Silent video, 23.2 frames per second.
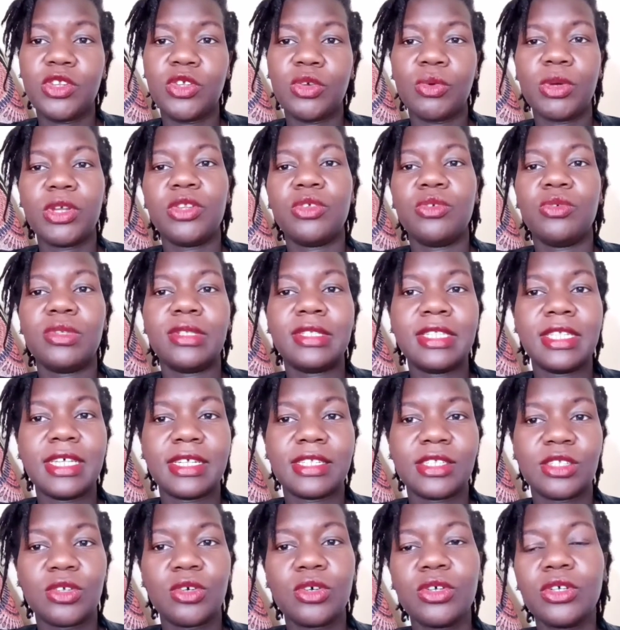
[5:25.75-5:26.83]
When you use their
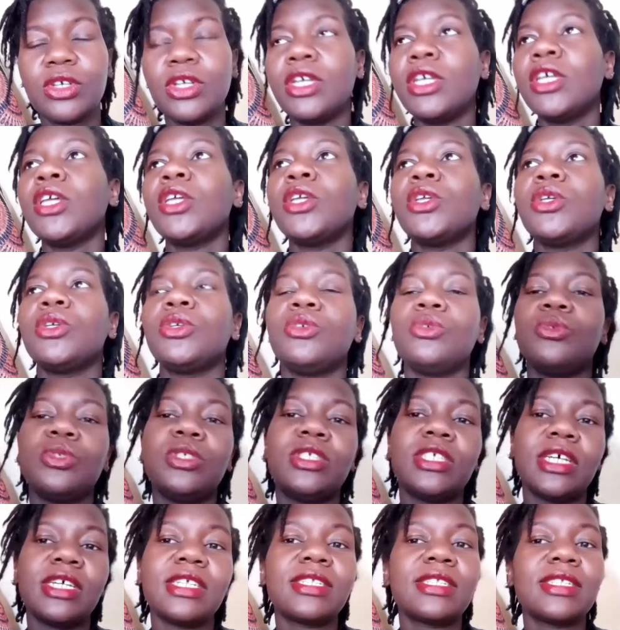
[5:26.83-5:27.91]
song, you
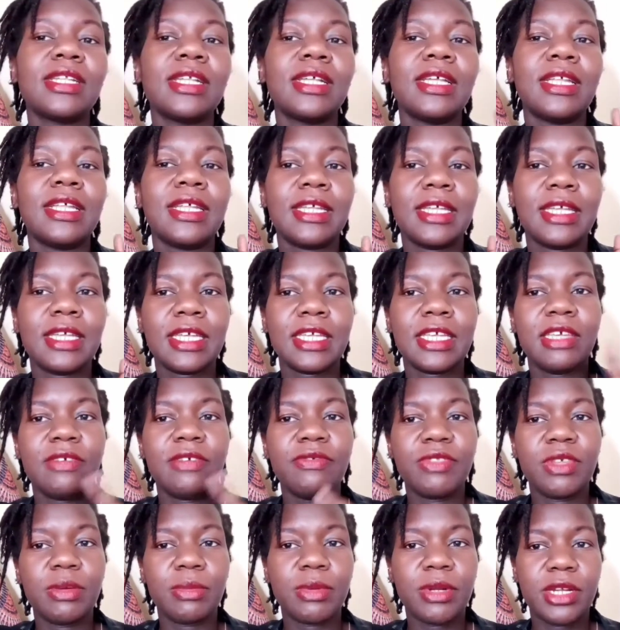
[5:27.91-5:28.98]
just give
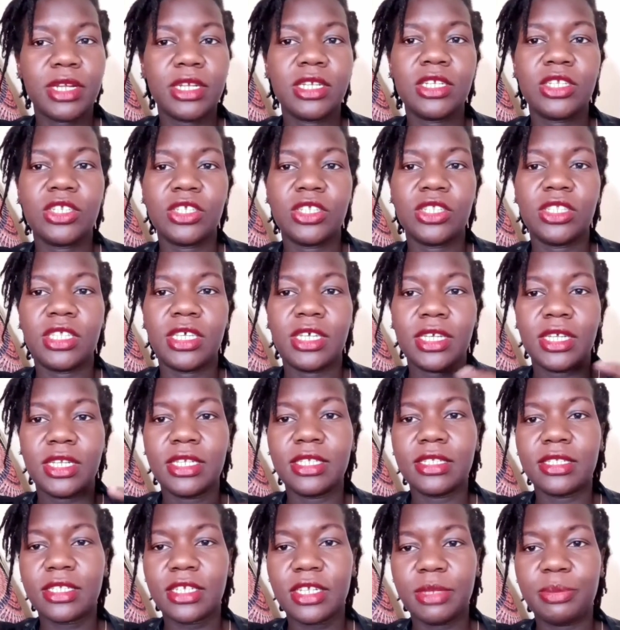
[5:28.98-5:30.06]
them credit in the
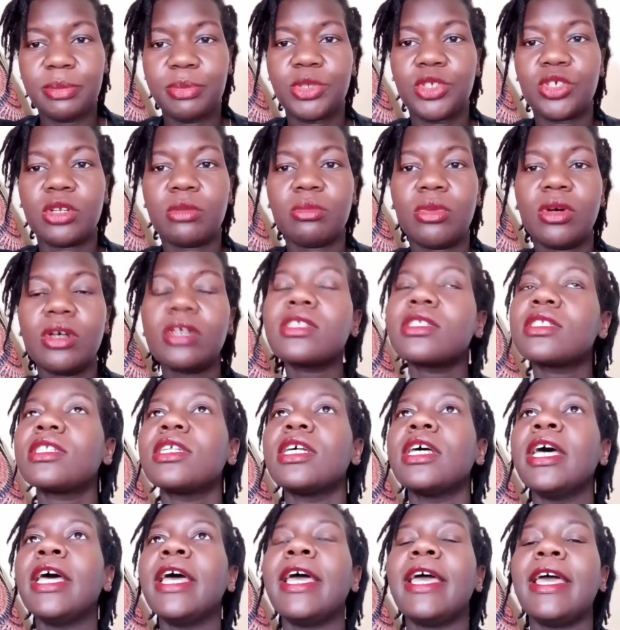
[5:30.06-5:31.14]
description box,
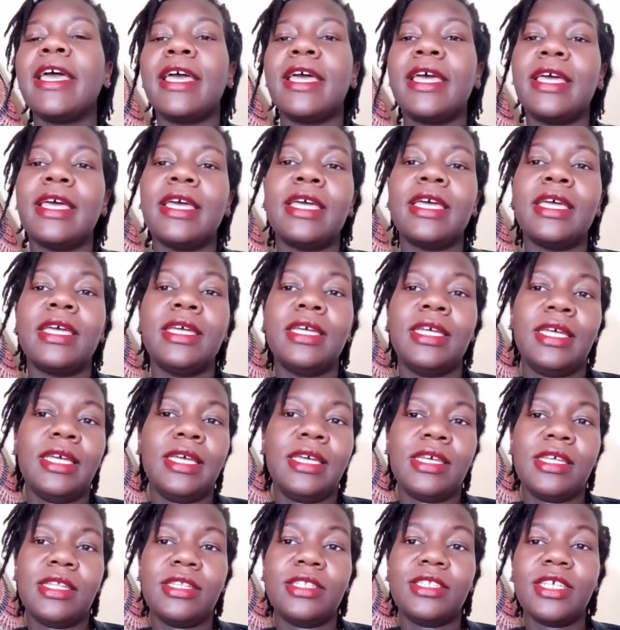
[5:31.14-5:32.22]

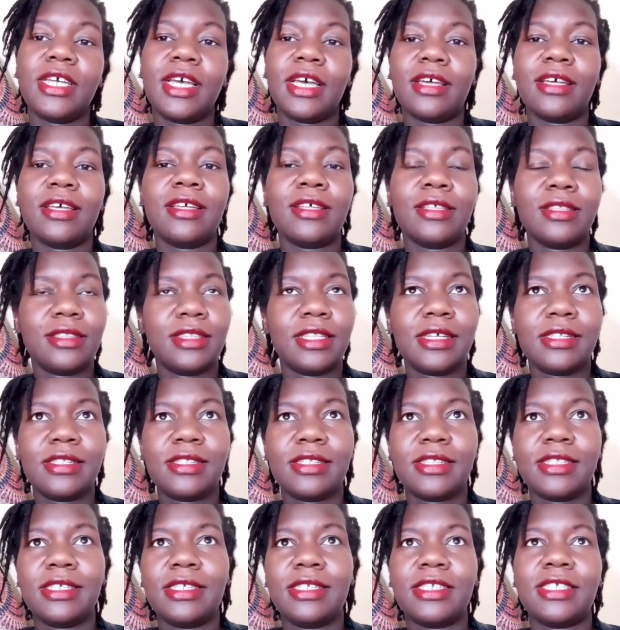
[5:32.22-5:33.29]
and yeah, that's
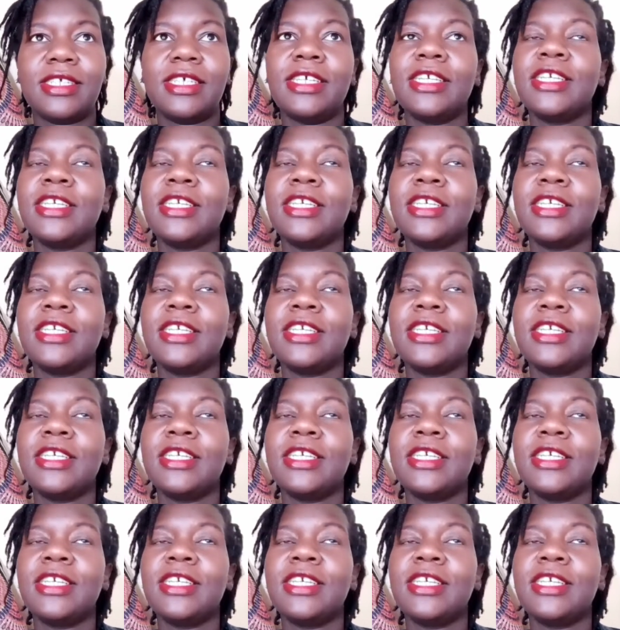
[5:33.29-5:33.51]
it.